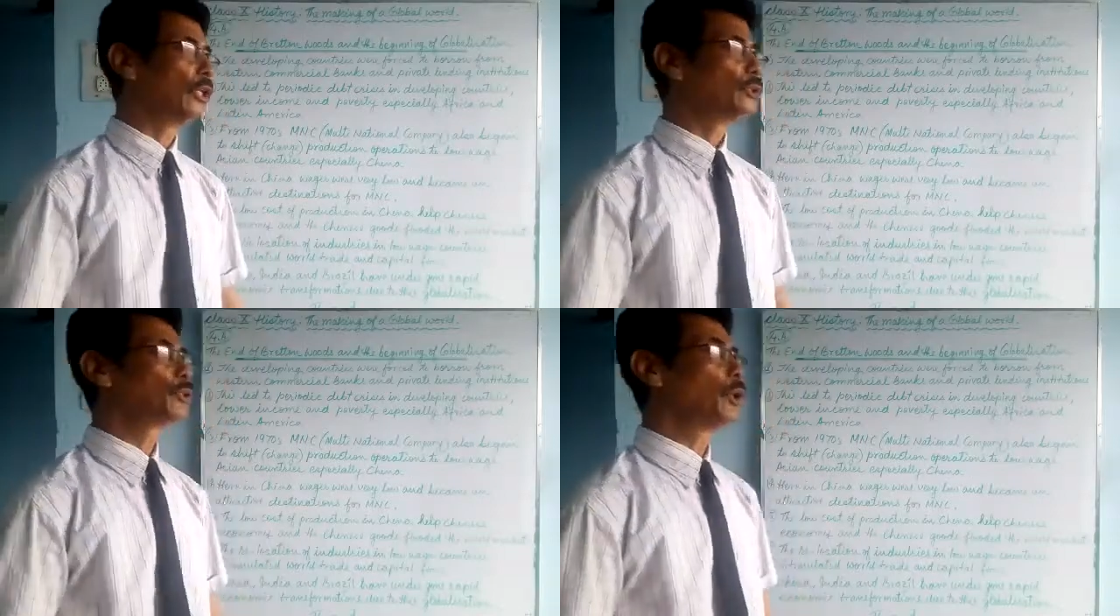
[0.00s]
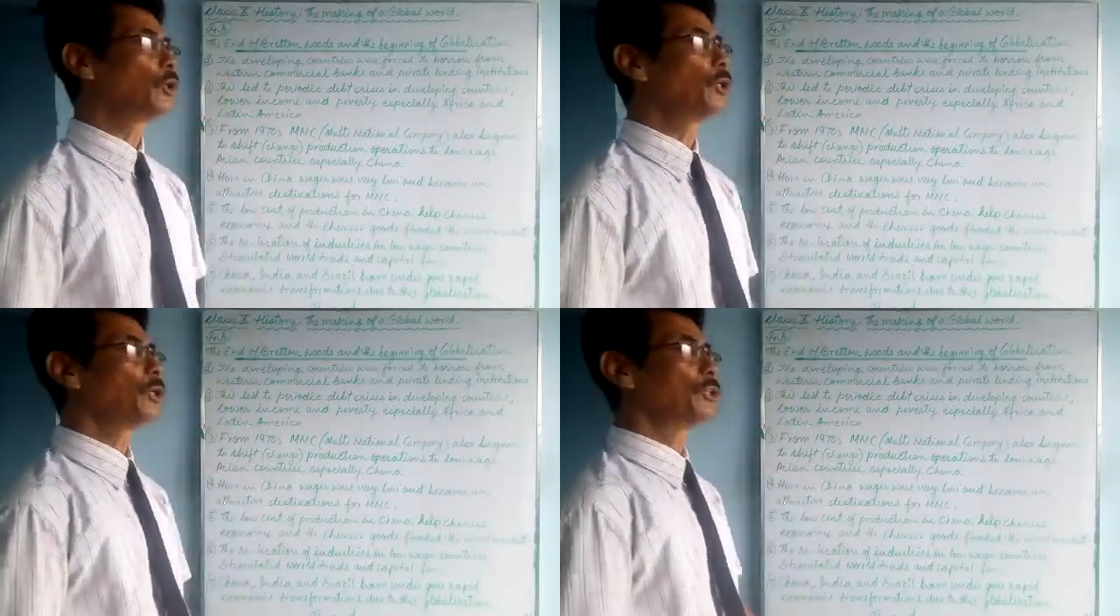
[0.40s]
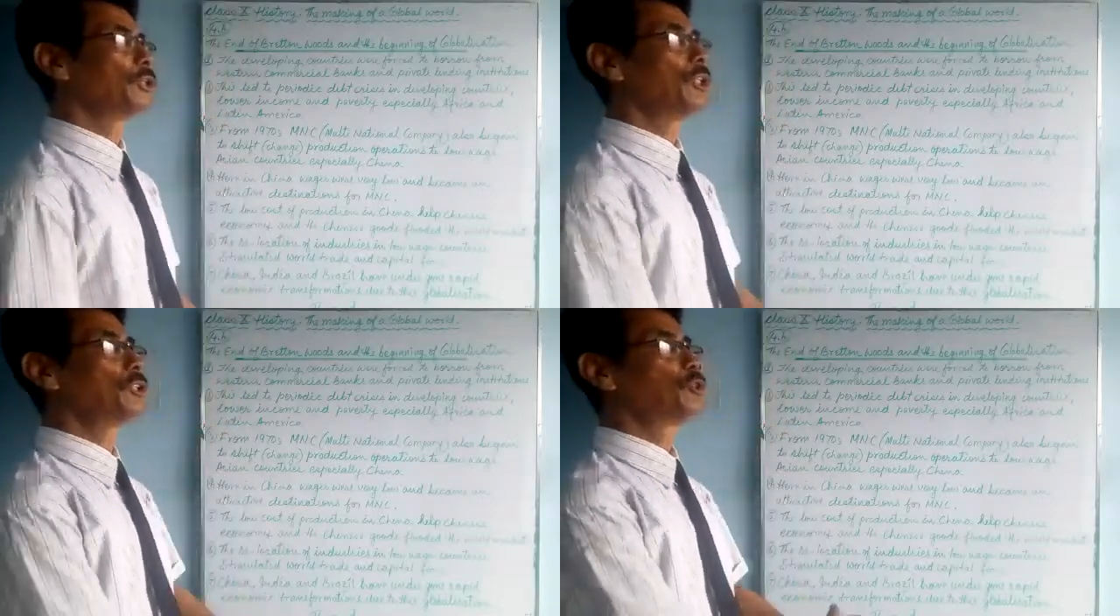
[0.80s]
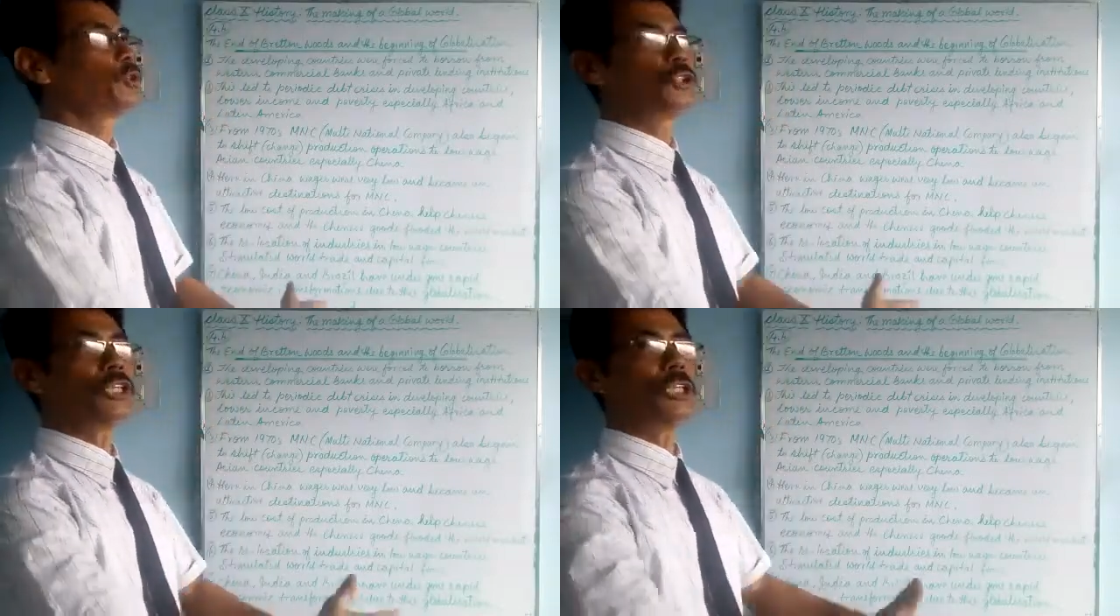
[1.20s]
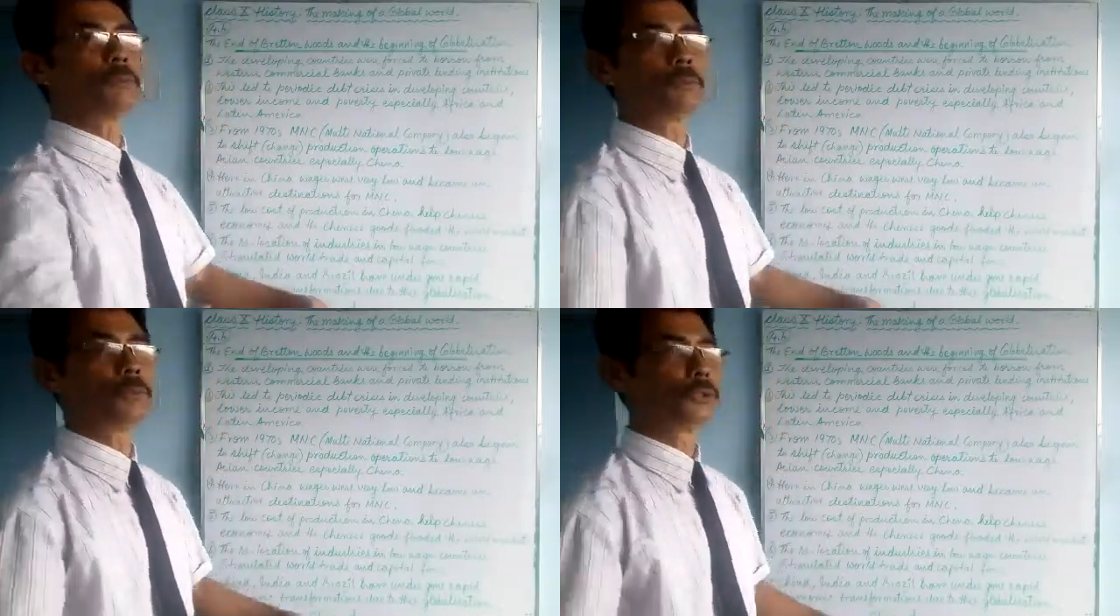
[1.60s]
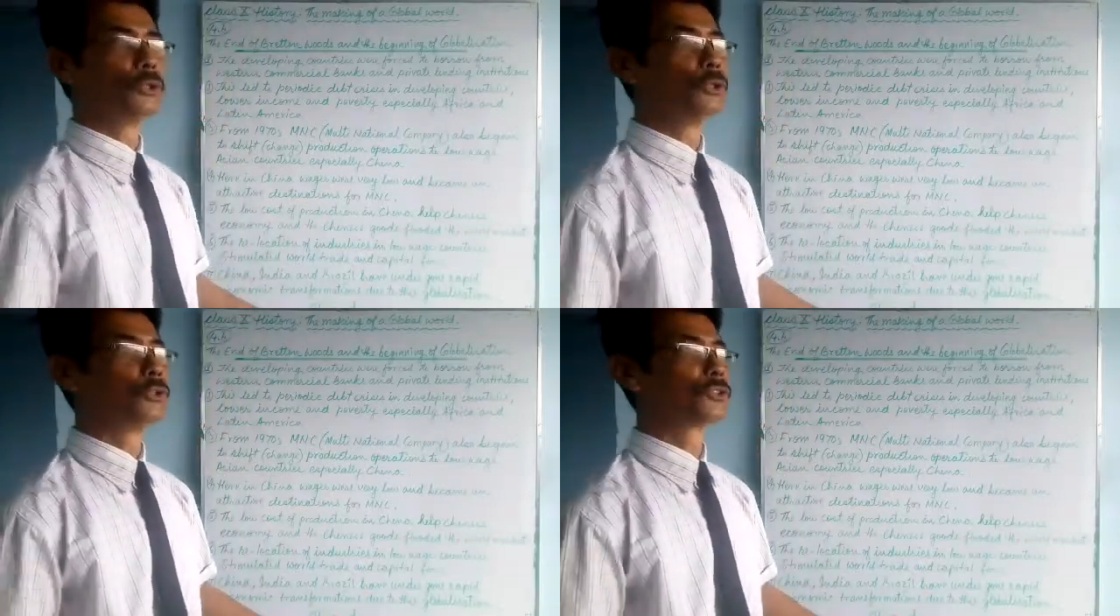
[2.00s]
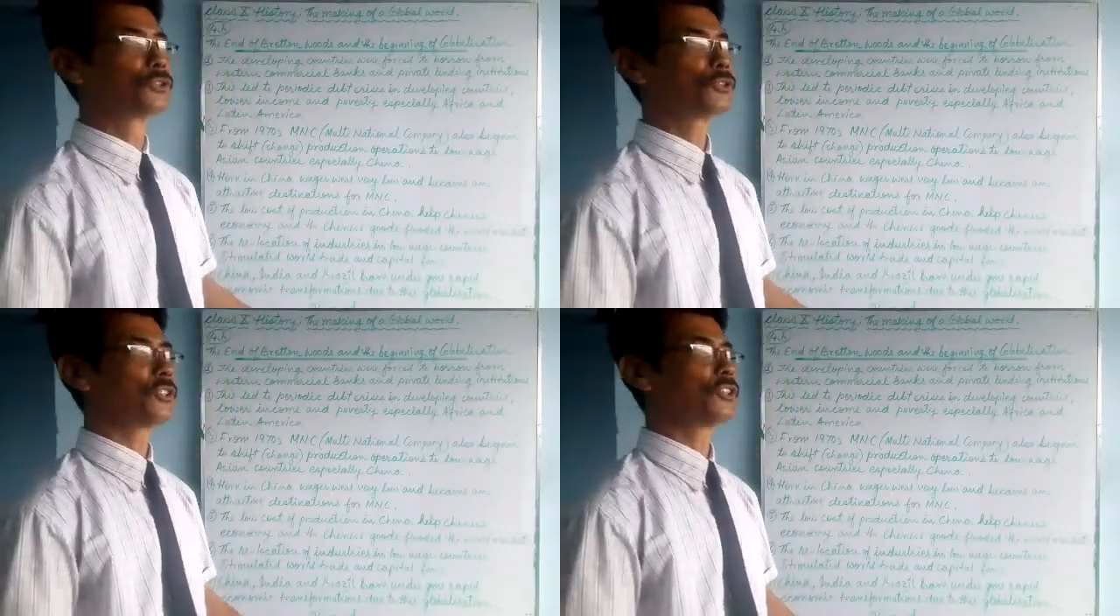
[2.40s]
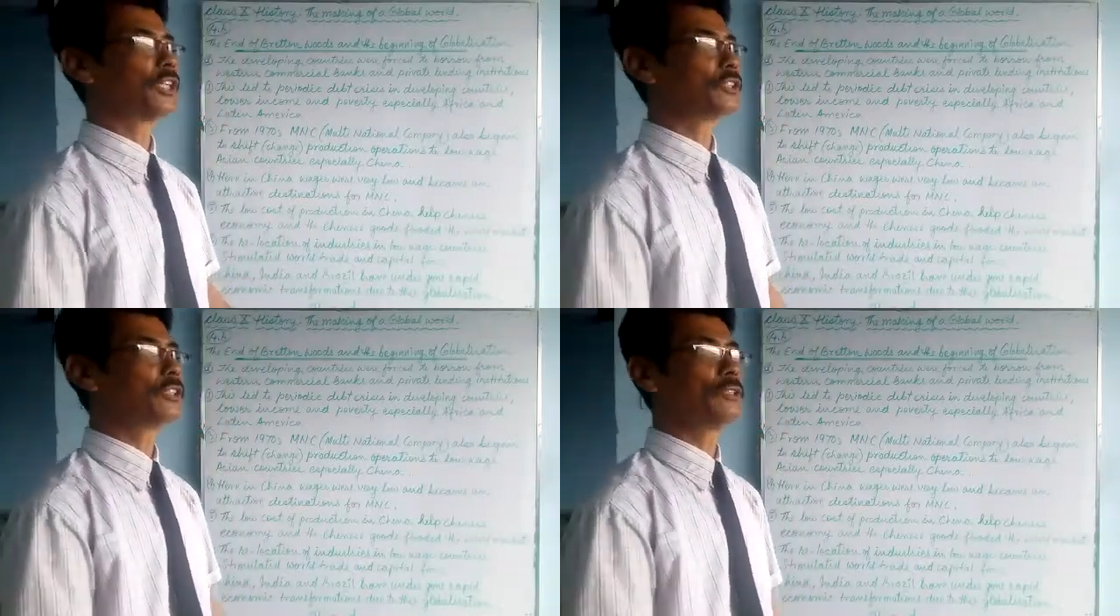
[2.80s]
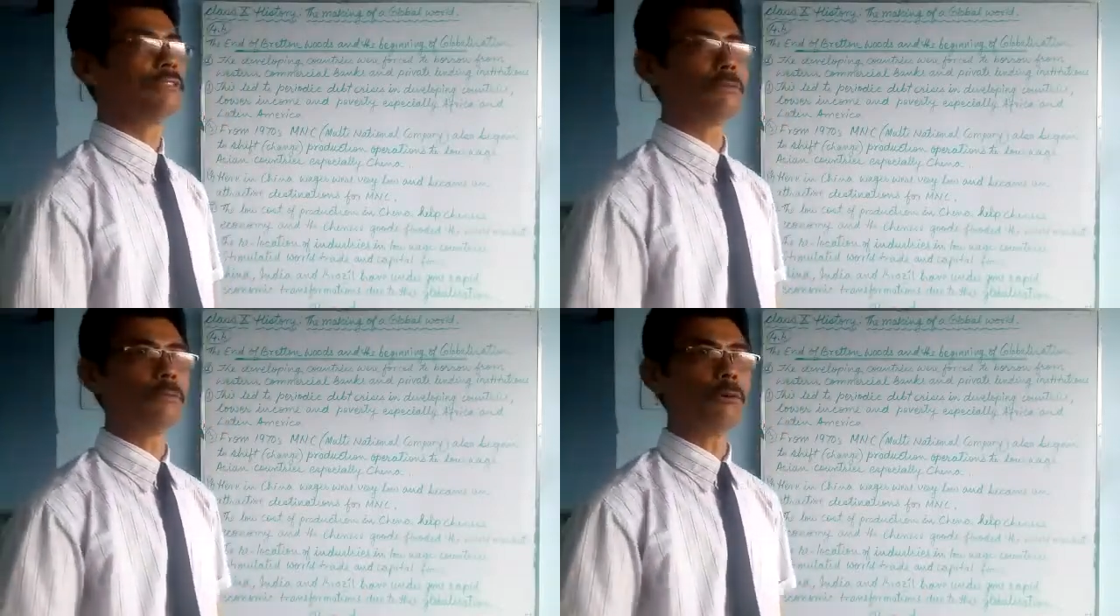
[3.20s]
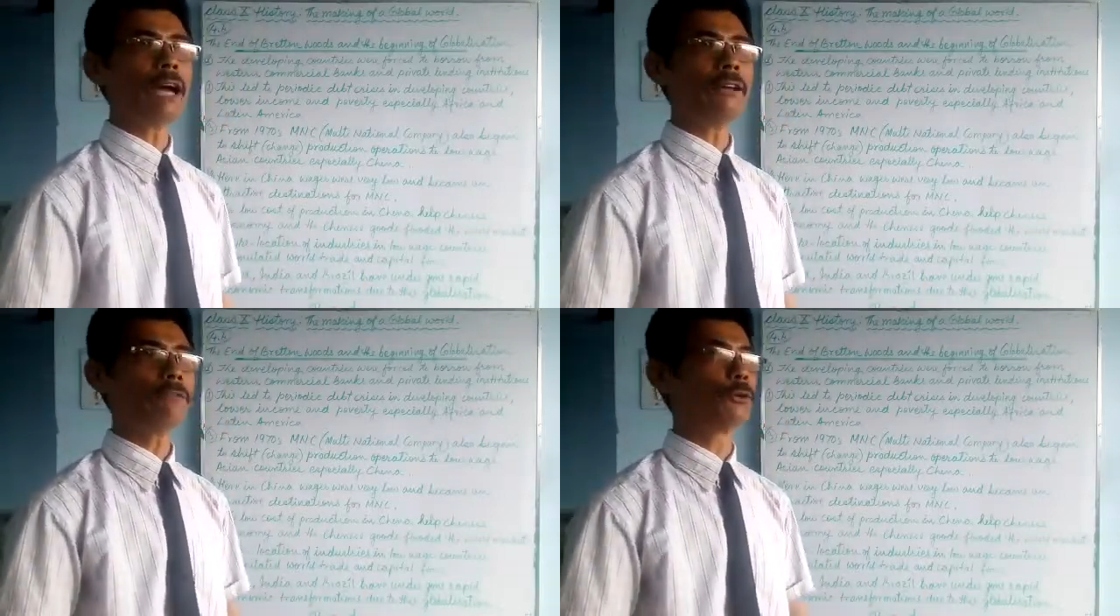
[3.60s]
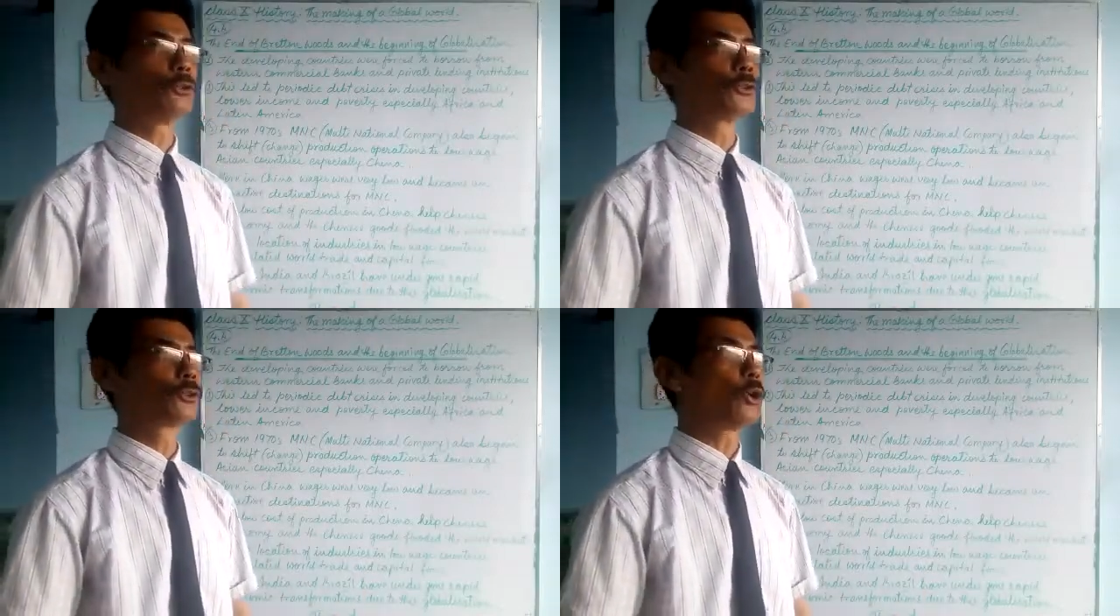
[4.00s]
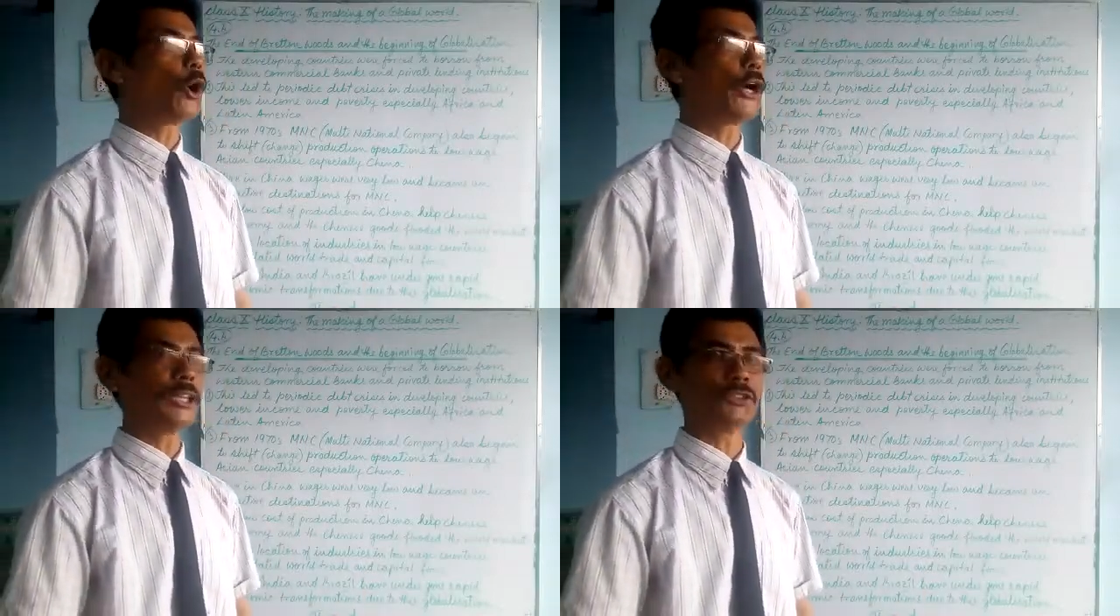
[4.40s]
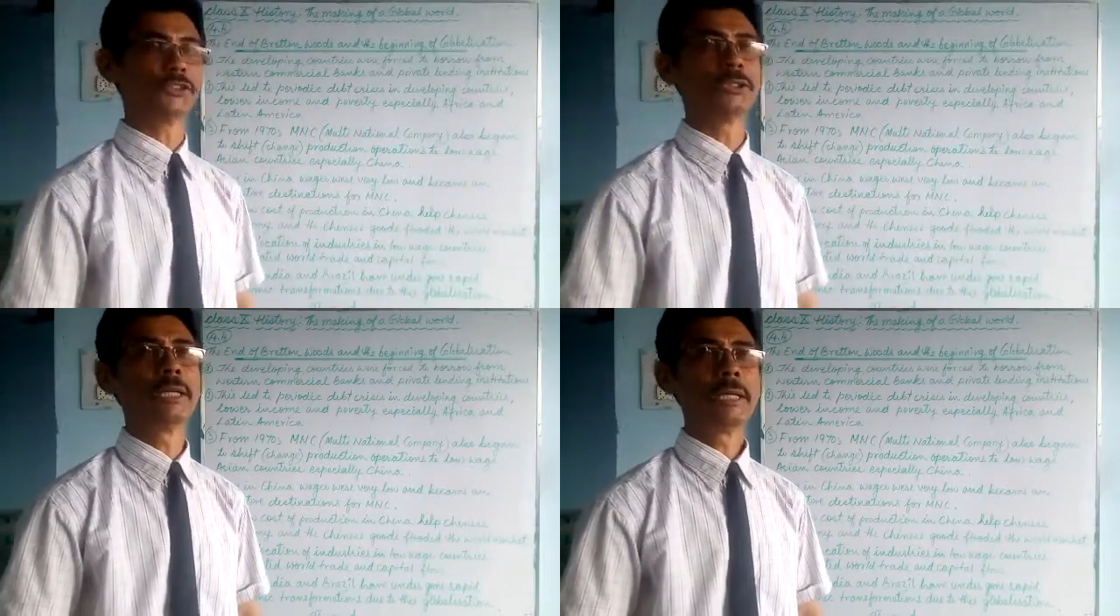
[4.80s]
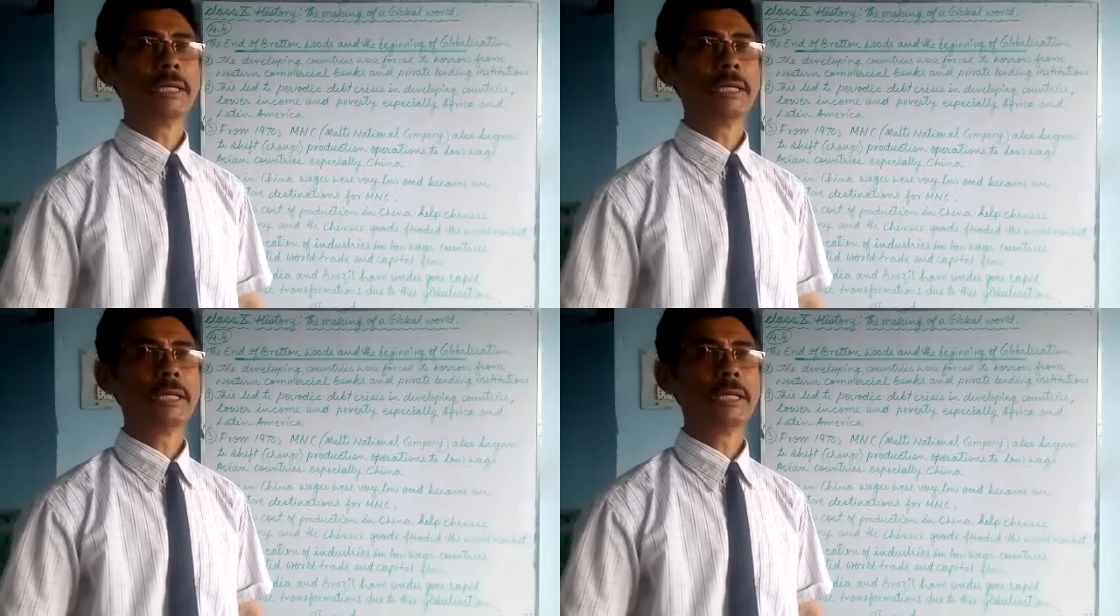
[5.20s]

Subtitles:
So these cheap goods such as TV, mobile phones, toys,